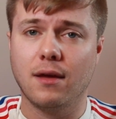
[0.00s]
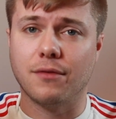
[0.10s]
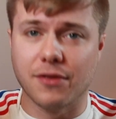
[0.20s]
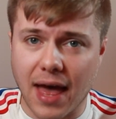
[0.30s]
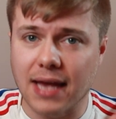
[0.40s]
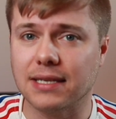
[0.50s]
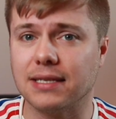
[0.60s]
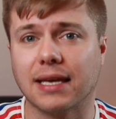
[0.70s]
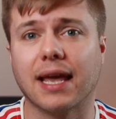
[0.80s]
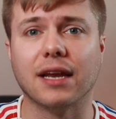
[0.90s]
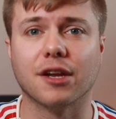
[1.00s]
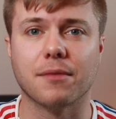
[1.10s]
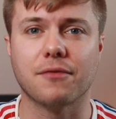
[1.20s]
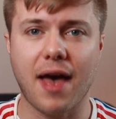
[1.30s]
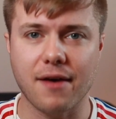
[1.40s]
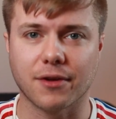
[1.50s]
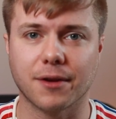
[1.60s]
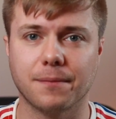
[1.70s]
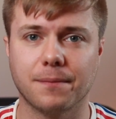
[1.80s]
for theirs is the kingdom of heaven.